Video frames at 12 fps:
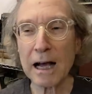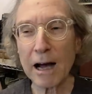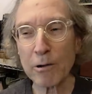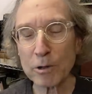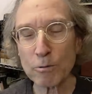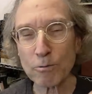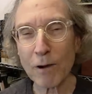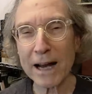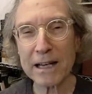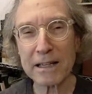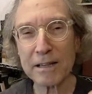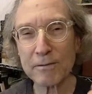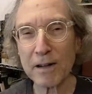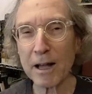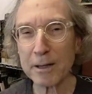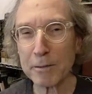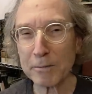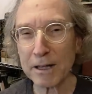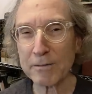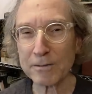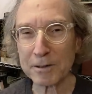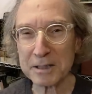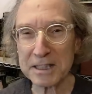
I would write the volume level